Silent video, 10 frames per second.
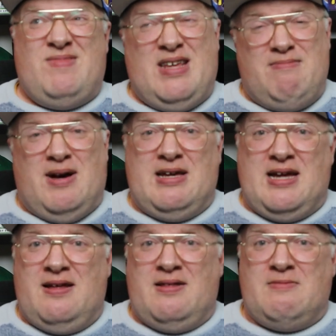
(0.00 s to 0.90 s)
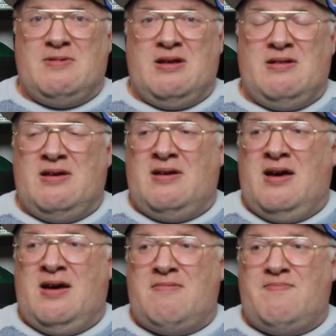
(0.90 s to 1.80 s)
They might get out of
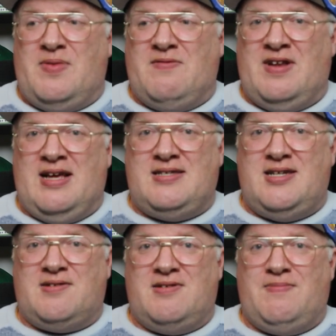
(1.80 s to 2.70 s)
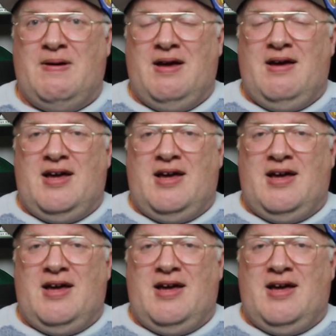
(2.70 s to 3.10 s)
the Valencia group.